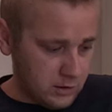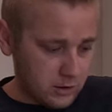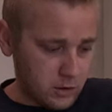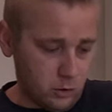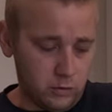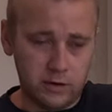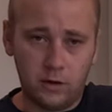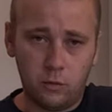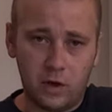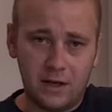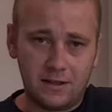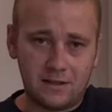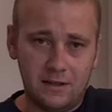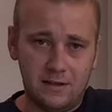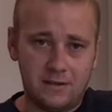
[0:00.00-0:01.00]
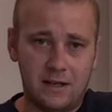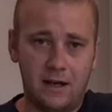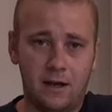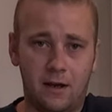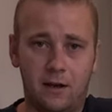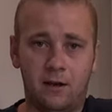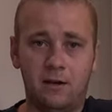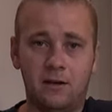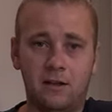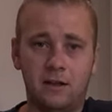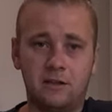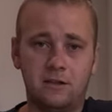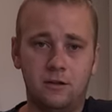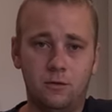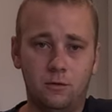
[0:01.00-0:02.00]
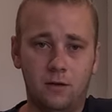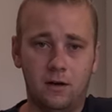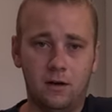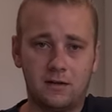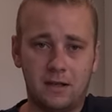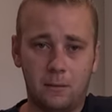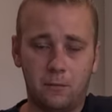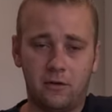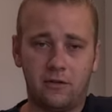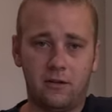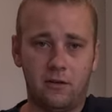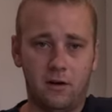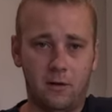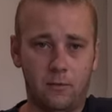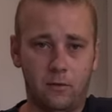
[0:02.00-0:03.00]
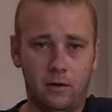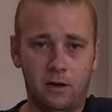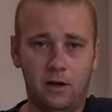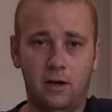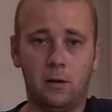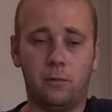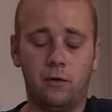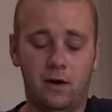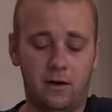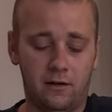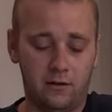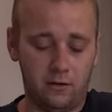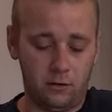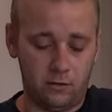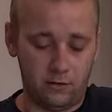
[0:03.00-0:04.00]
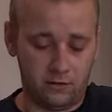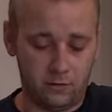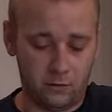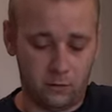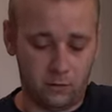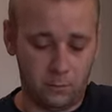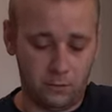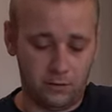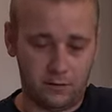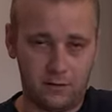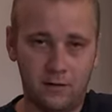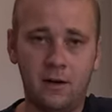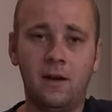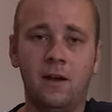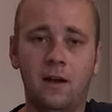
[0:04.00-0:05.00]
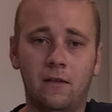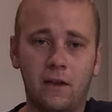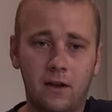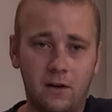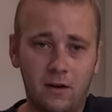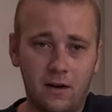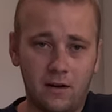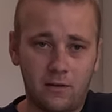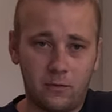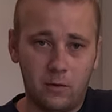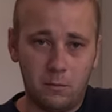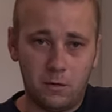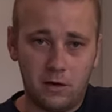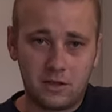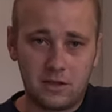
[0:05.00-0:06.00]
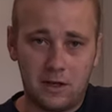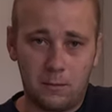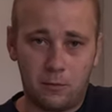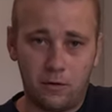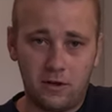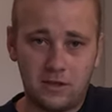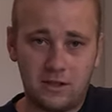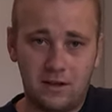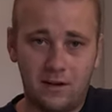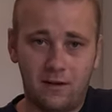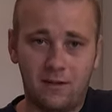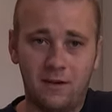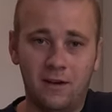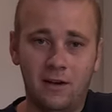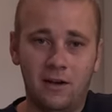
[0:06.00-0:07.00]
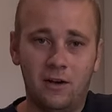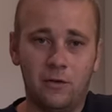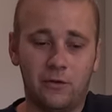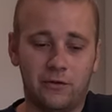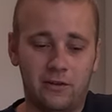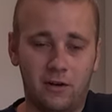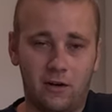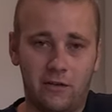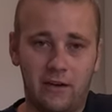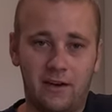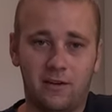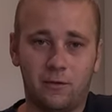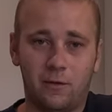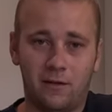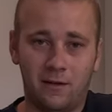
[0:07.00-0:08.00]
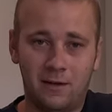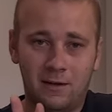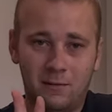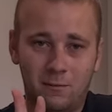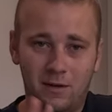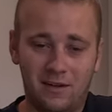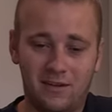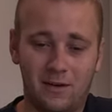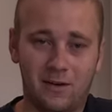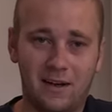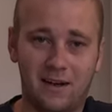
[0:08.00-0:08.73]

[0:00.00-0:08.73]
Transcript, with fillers: Coley Y T ten gets you ten percent uh, off on any of the products here in the store. But thank you guys very much. I appreciate it. We'll see you all in the next one. Peace out,